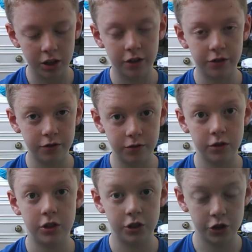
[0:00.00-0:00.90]
if,
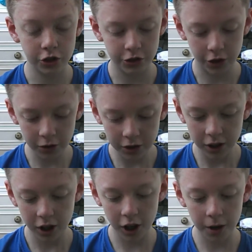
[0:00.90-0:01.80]
and you should know,
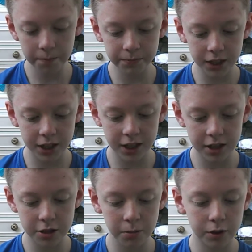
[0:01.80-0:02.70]
um,
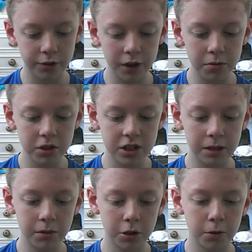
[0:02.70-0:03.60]
is the most famous
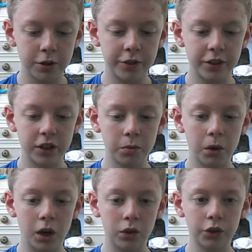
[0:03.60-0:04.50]
steam locomotive in the
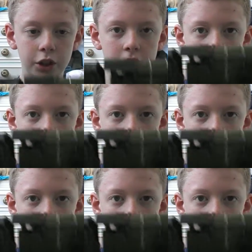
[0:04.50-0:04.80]
world.